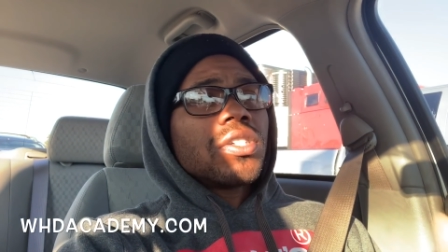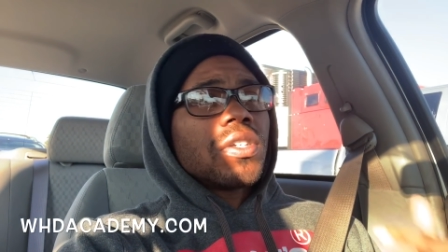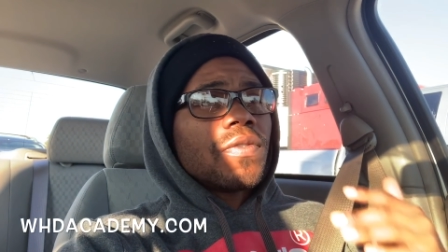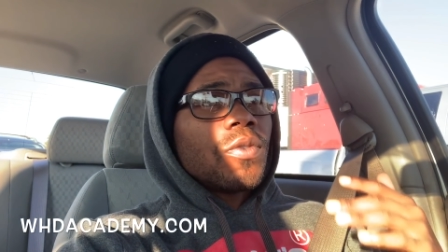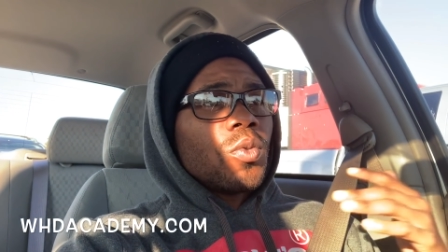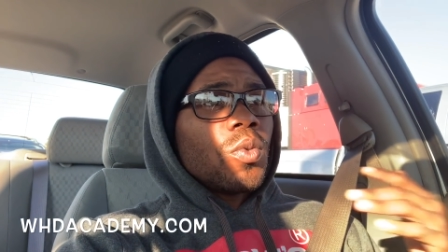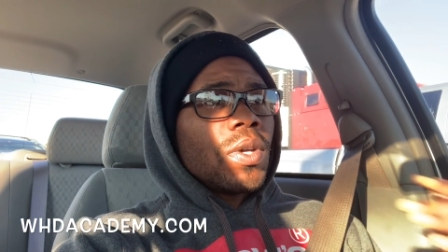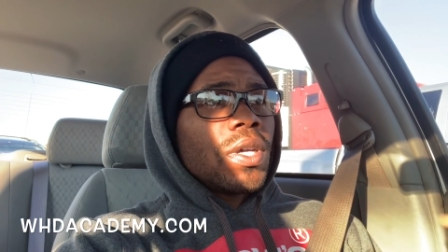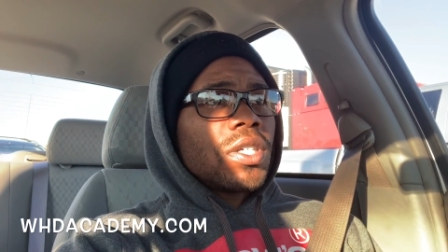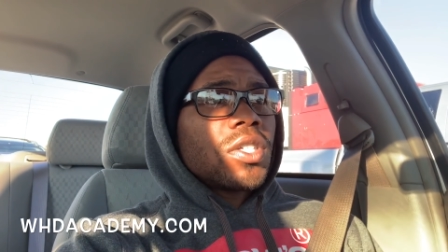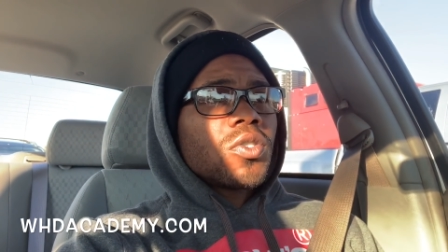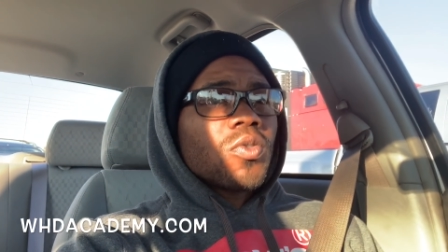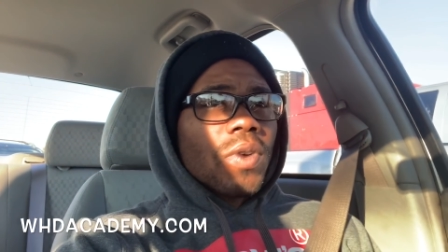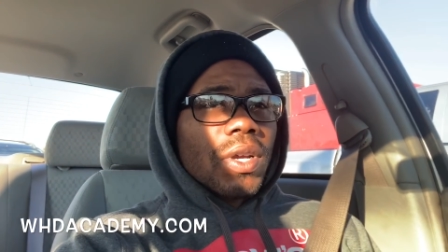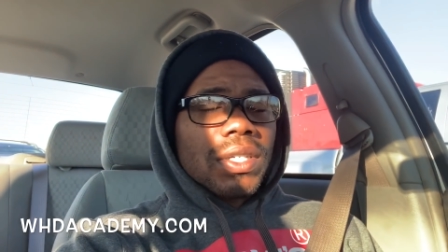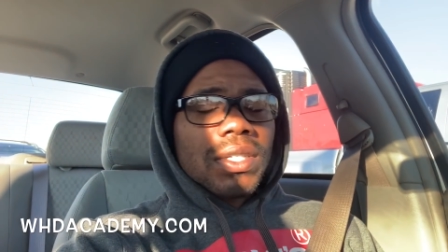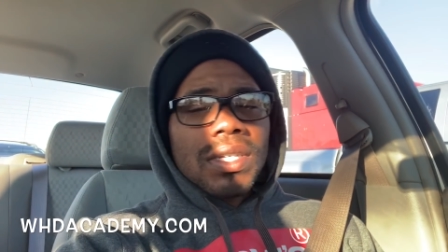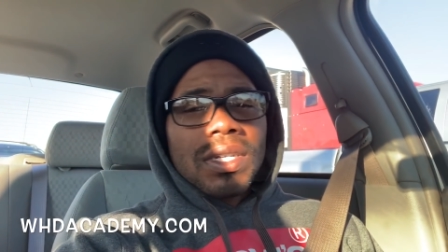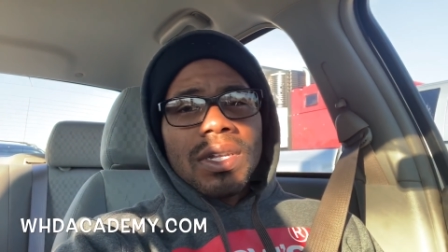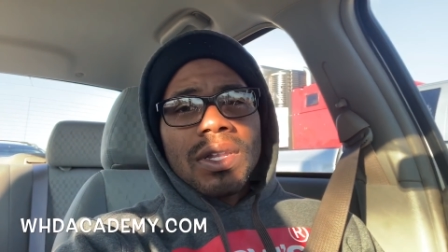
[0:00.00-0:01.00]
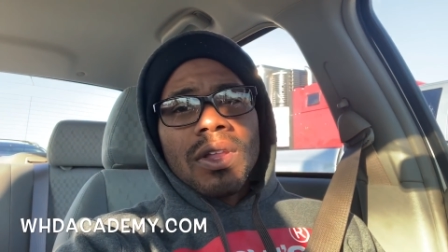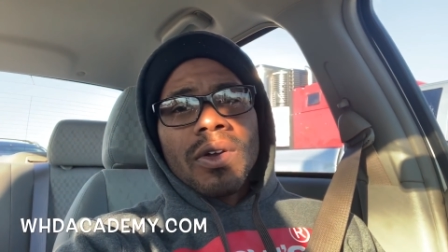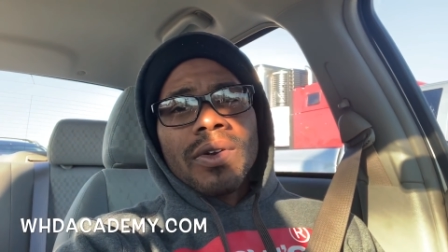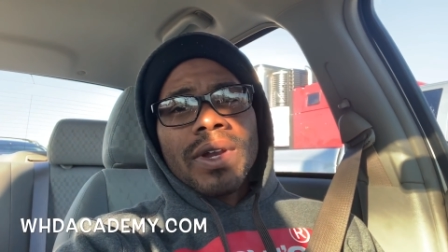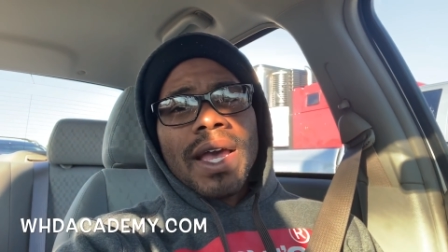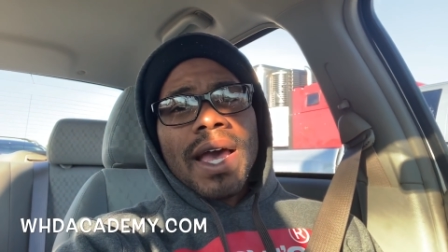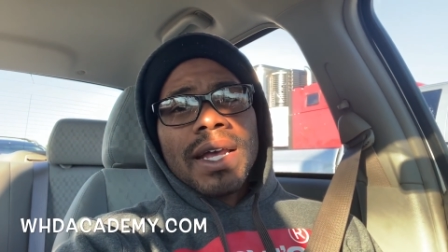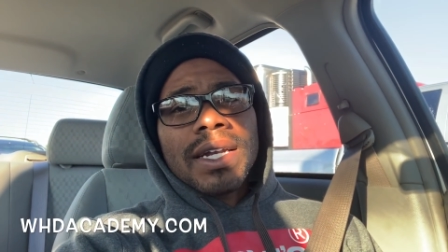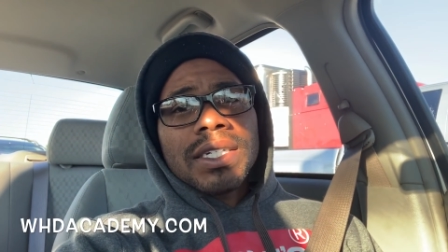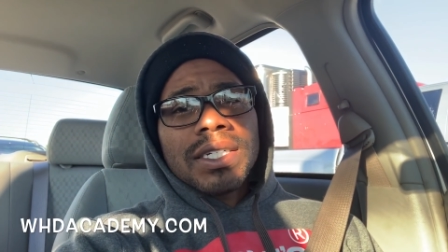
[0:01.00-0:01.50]
if you're interested in
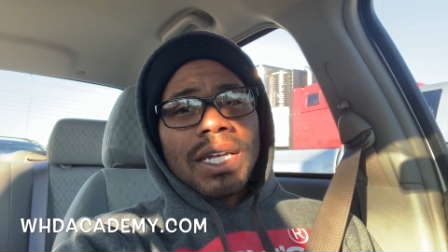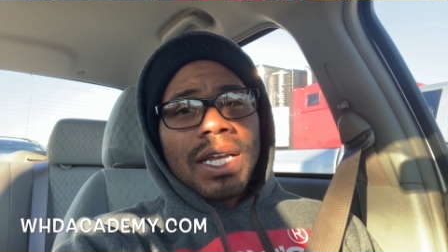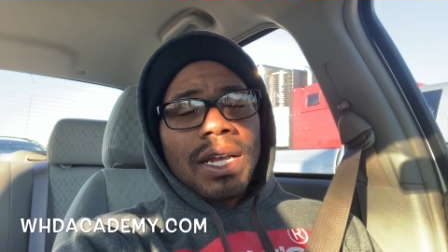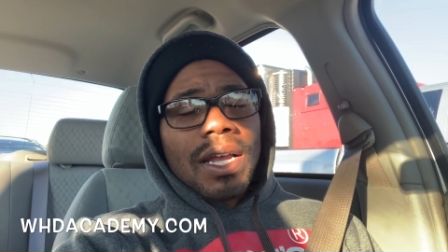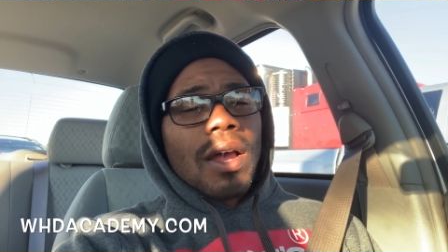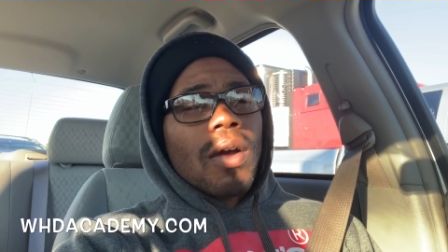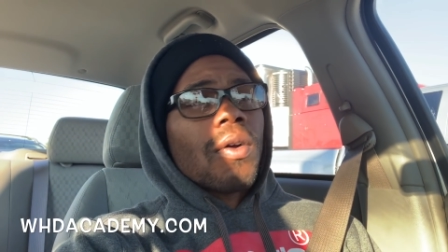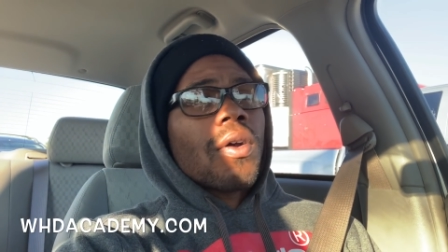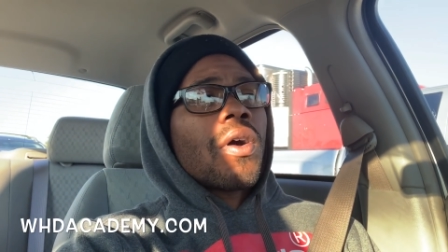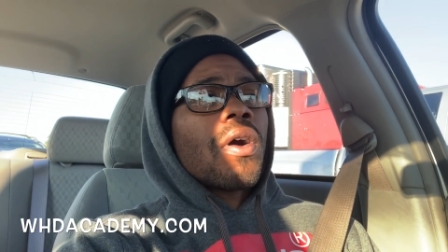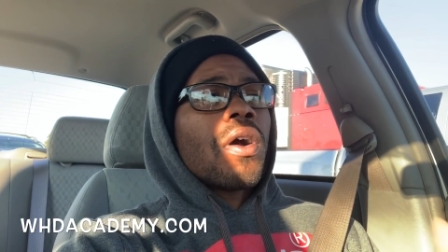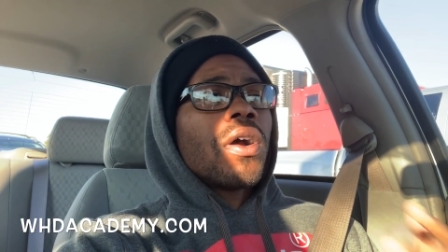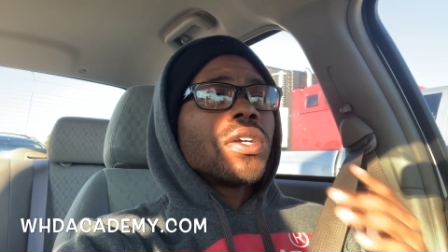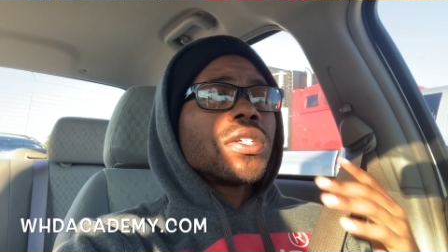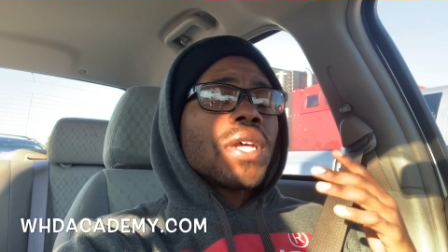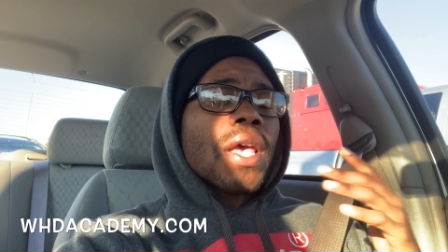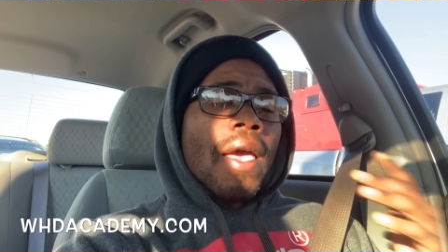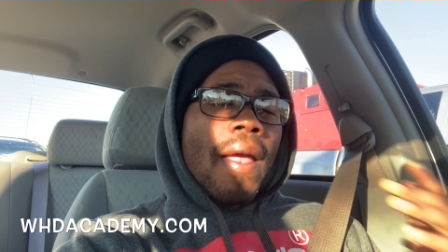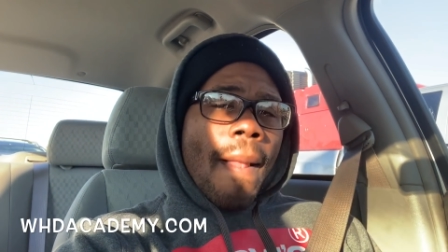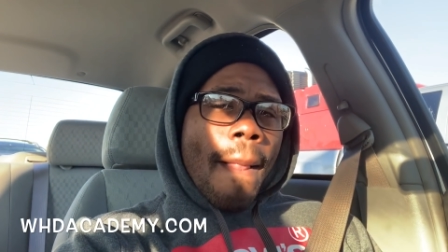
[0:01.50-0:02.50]
learning how to check out cars,